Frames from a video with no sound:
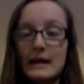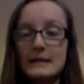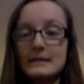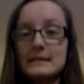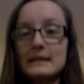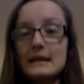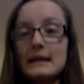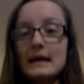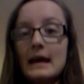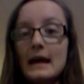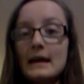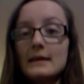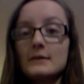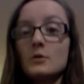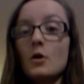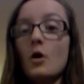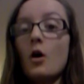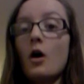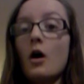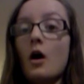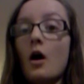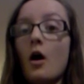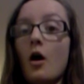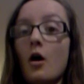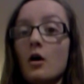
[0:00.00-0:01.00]
and to get
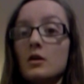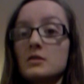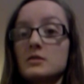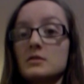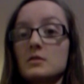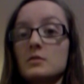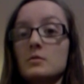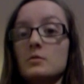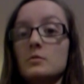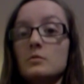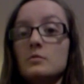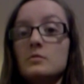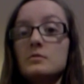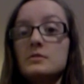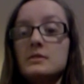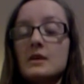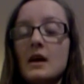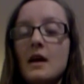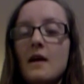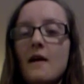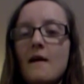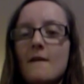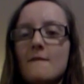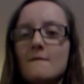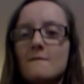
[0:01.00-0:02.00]
your articles
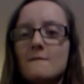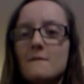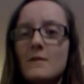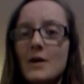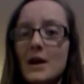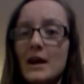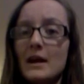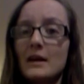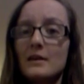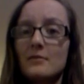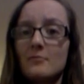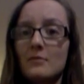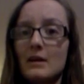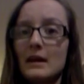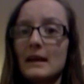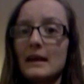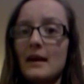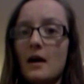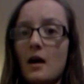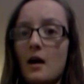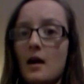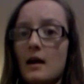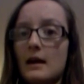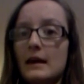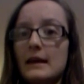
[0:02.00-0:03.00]
really,
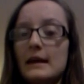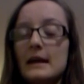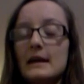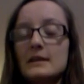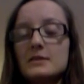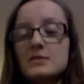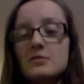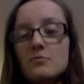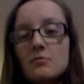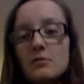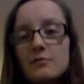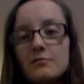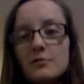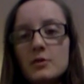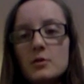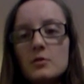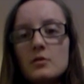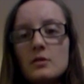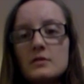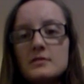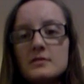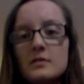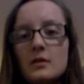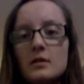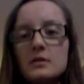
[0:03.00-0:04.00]
really early, and to review
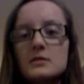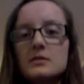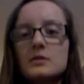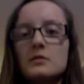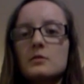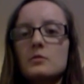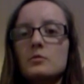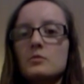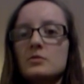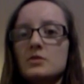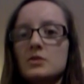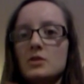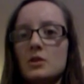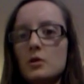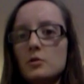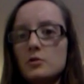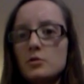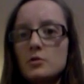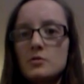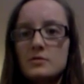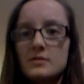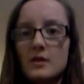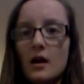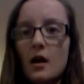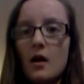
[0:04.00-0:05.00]
those articles, you know,
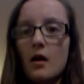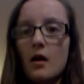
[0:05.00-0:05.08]
use